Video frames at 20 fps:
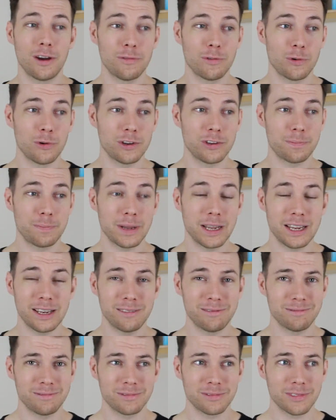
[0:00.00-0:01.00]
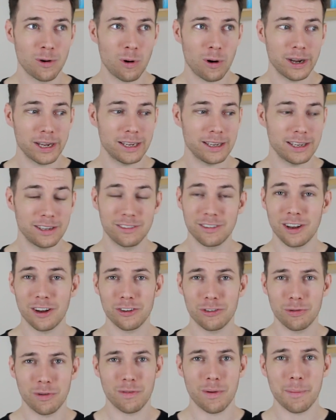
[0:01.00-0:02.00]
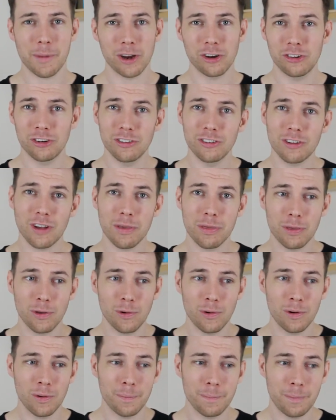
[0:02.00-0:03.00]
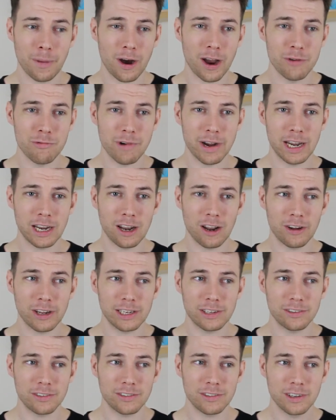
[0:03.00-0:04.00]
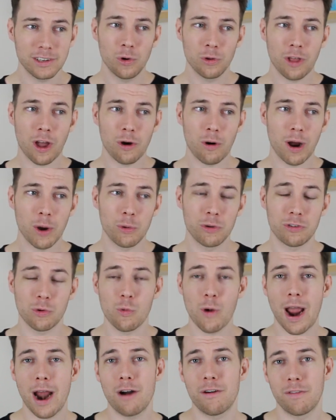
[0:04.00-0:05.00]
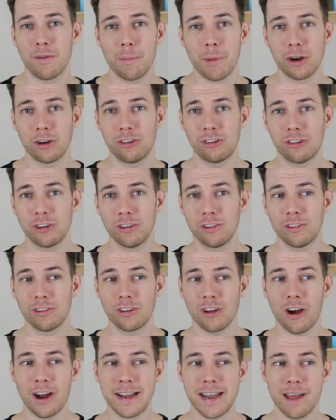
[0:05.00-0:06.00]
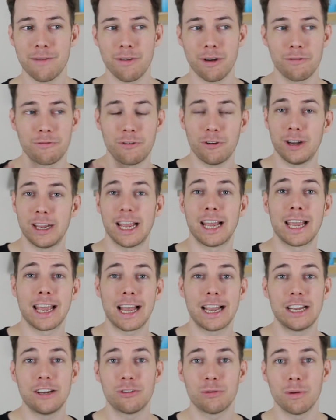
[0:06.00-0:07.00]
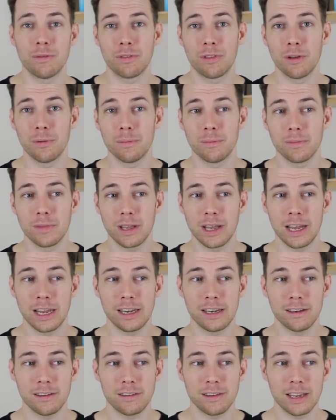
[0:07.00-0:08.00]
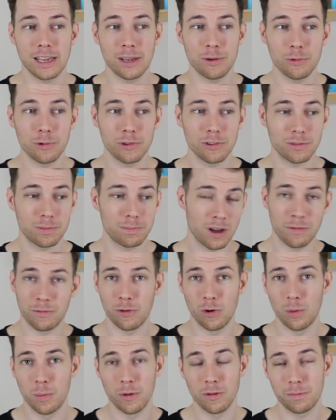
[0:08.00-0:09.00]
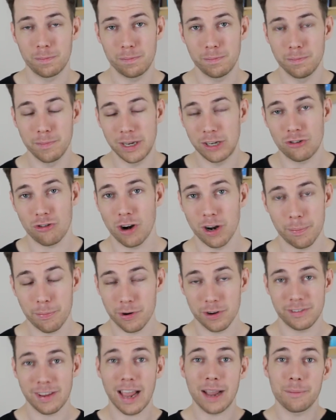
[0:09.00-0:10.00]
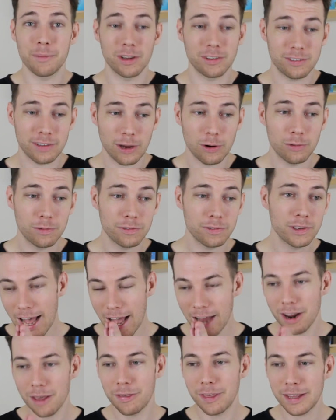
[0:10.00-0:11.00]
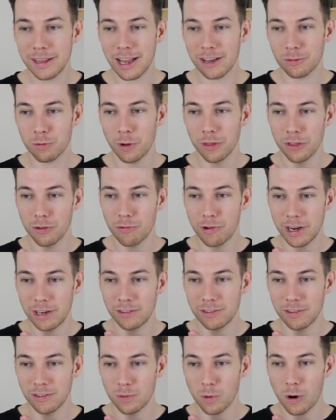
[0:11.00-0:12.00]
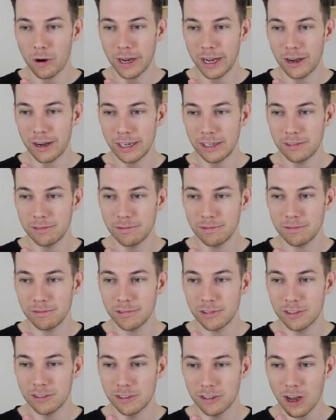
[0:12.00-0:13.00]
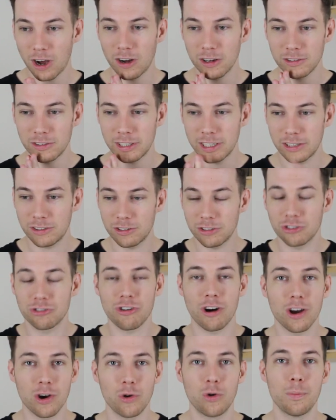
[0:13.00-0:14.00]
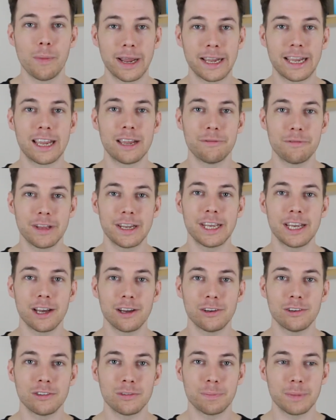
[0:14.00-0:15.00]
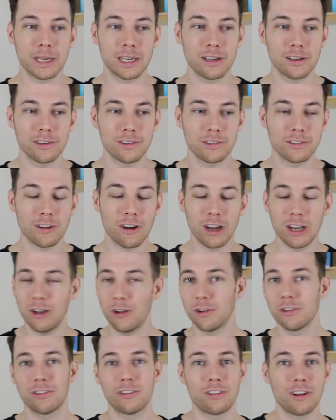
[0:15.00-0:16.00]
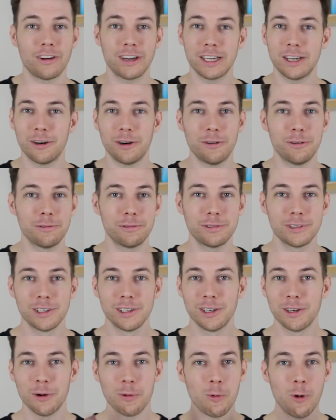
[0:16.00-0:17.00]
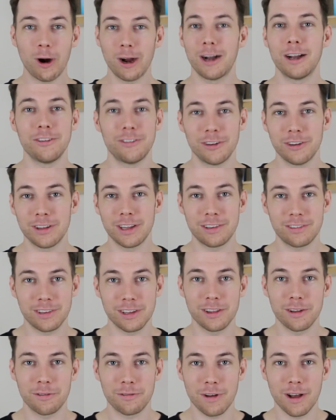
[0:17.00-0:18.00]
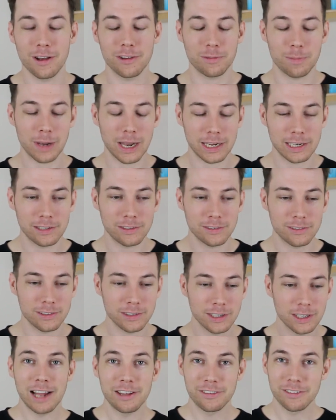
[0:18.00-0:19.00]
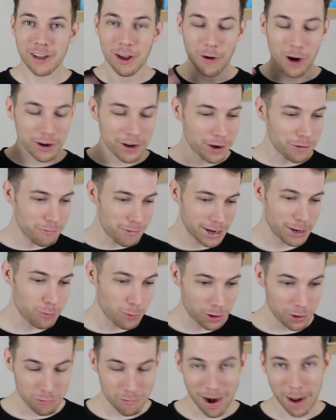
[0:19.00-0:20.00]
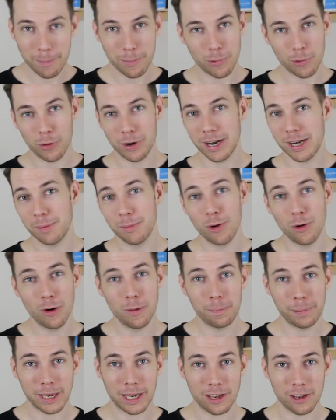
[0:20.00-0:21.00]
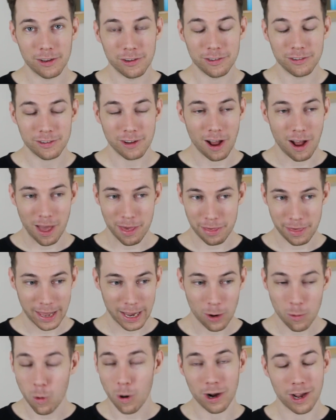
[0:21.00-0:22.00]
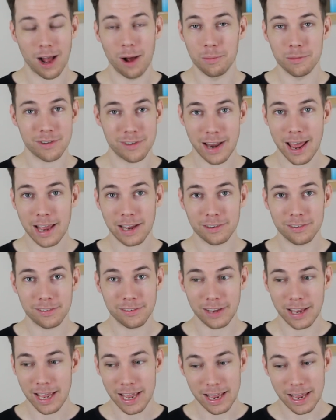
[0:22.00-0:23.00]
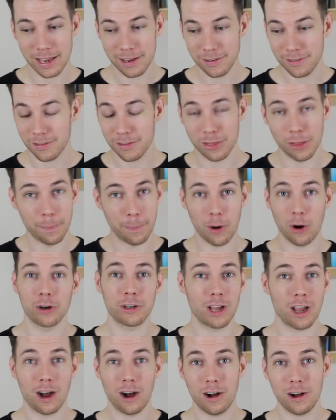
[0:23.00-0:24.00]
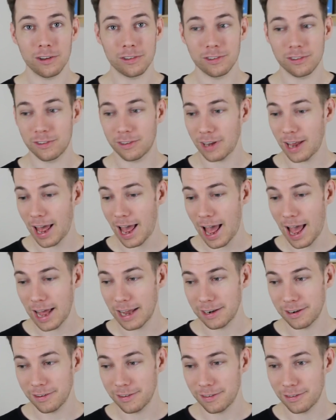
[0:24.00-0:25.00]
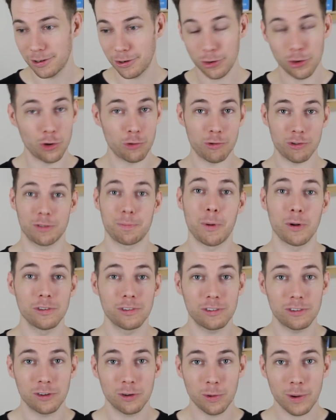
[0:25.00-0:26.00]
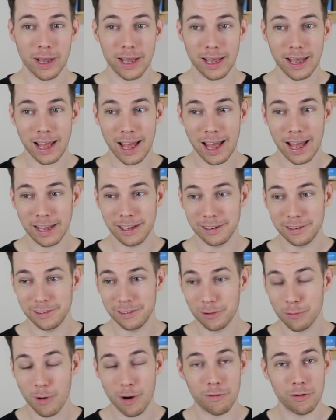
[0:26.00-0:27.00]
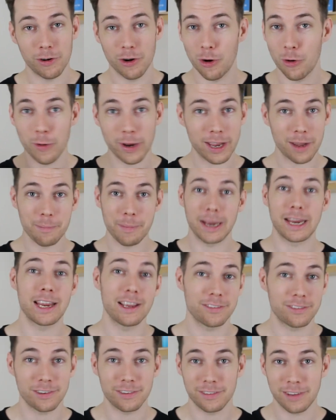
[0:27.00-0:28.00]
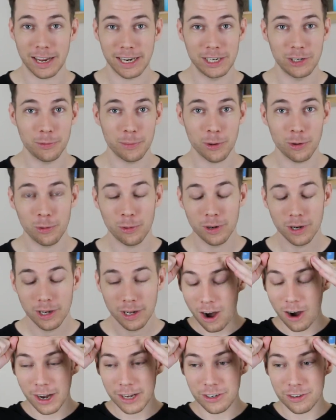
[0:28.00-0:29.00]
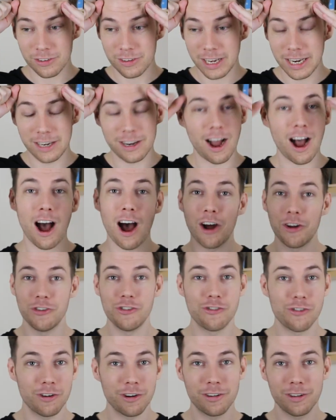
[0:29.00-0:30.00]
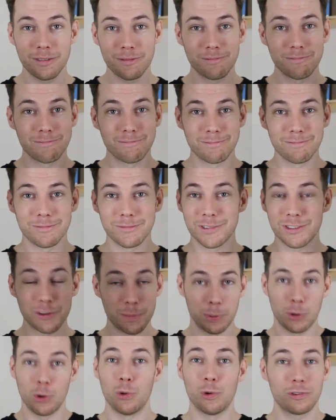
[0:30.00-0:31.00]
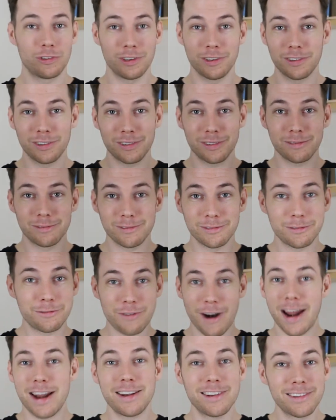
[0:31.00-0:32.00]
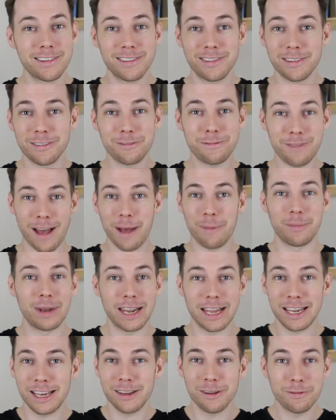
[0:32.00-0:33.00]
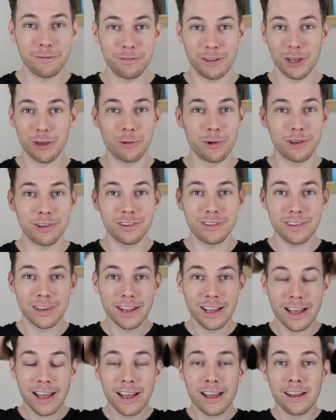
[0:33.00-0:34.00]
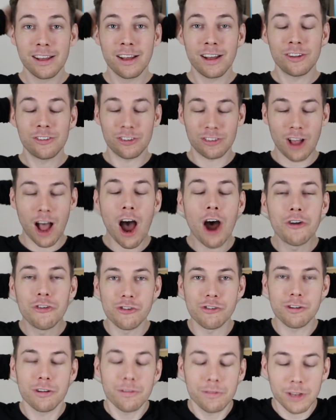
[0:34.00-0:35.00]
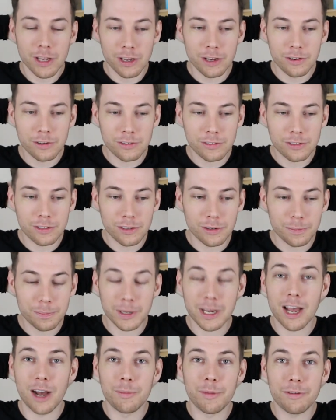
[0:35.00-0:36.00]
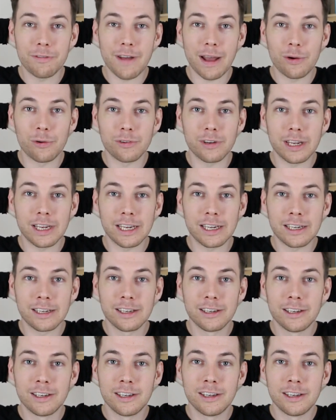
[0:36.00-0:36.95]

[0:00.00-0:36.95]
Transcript: I've always been quite in touch with emotions, I thought, but I realised although I was aware of emotions, I never fully engaged with them. And it was a form of me trying to protect myself. And I think that's one of the reasons why I started to struggle making videos, because I lost sight of why I do this in the first place. And so I don't really want to ramble on anymore because I think what comes next is the podcast and your response to it and whether or not we can make it sustainable. I just need 100 supporters, friends, family, viewers, just 100 of you to become a founding